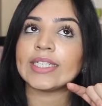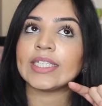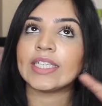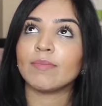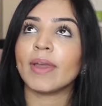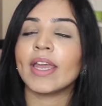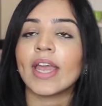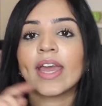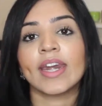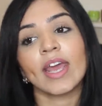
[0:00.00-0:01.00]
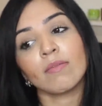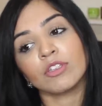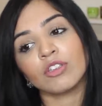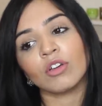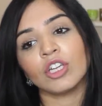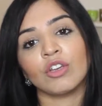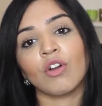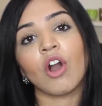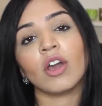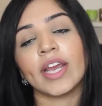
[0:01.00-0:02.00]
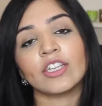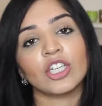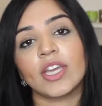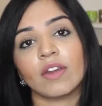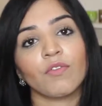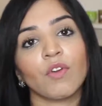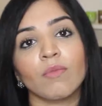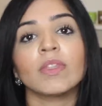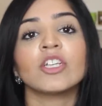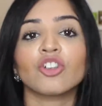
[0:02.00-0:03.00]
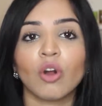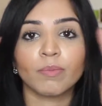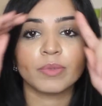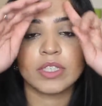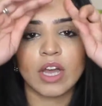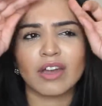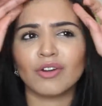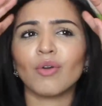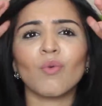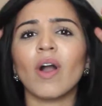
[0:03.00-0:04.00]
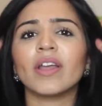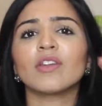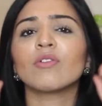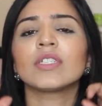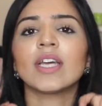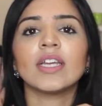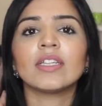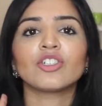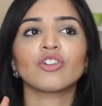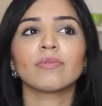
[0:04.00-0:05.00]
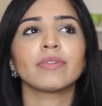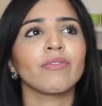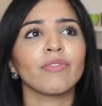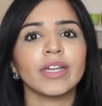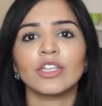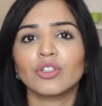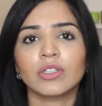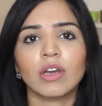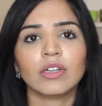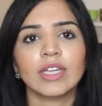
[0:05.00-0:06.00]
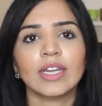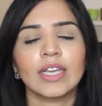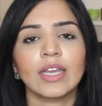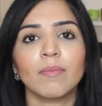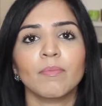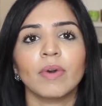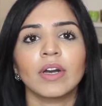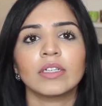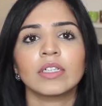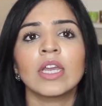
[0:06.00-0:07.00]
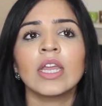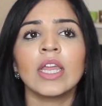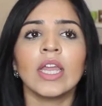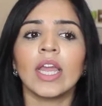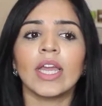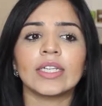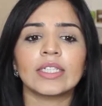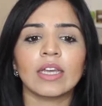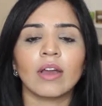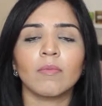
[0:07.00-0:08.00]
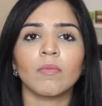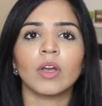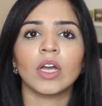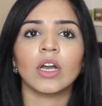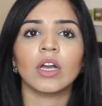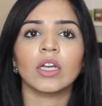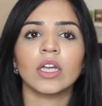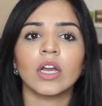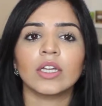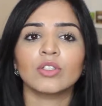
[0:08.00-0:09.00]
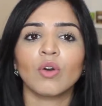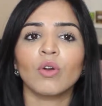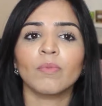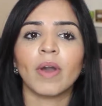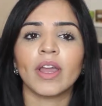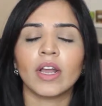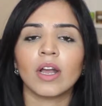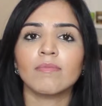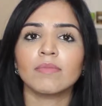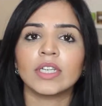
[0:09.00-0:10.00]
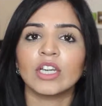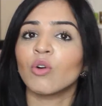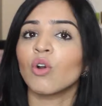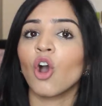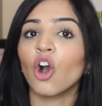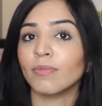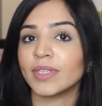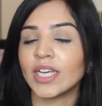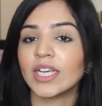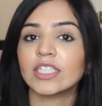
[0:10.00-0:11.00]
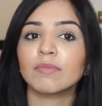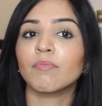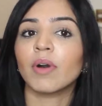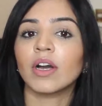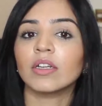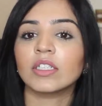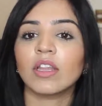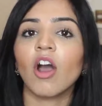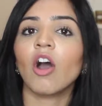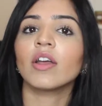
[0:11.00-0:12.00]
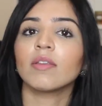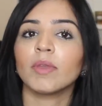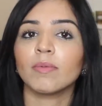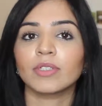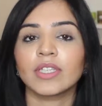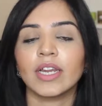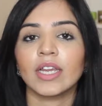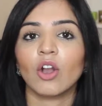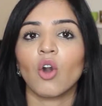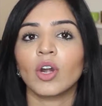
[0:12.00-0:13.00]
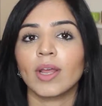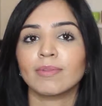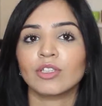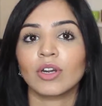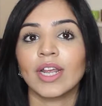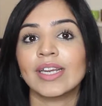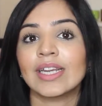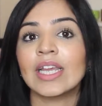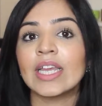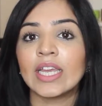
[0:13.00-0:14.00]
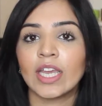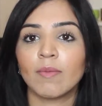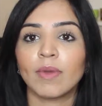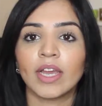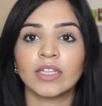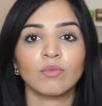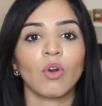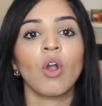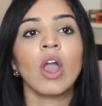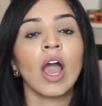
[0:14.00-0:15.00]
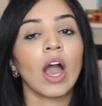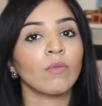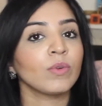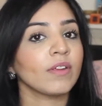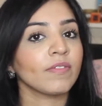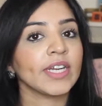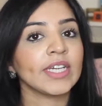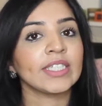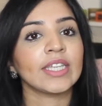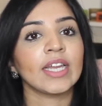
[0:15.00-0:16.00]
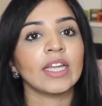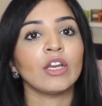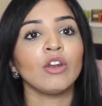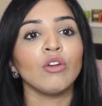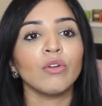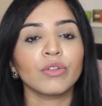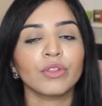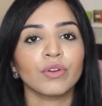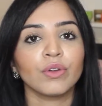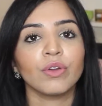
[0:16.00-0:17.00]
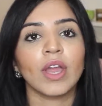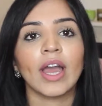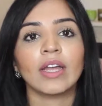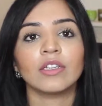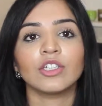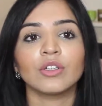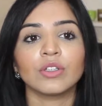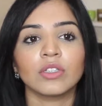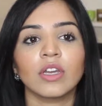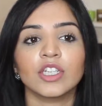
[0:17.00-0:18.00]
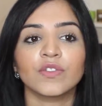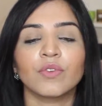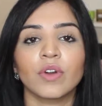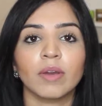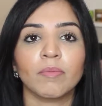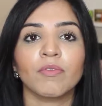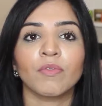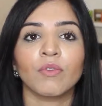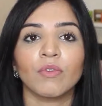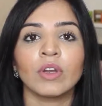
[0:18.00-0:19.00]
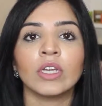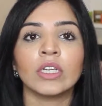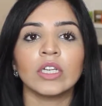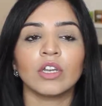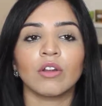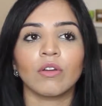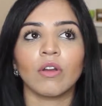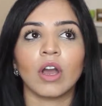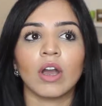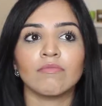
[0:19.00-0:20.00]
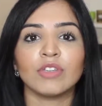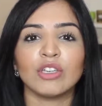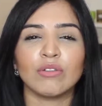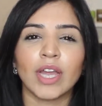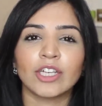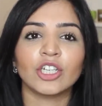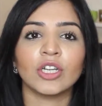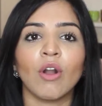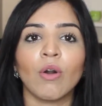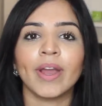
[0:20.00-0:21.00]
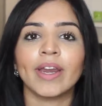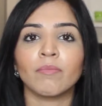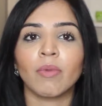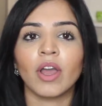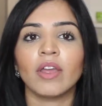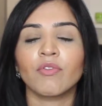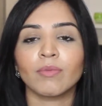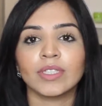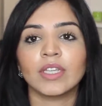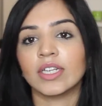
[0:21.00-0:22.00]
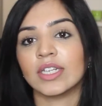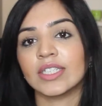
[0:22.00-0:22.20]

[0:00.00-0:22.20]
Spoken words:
eBay and Amazon. You can't actually get it from the shops. I don't know why they don't sell it in the shops. They really should start selling it. But it's sold by a company called Homedix, but there are other people selling on Amazon and eBay as well. I would definitely say look through and search for it before you actually go and buy it from a certain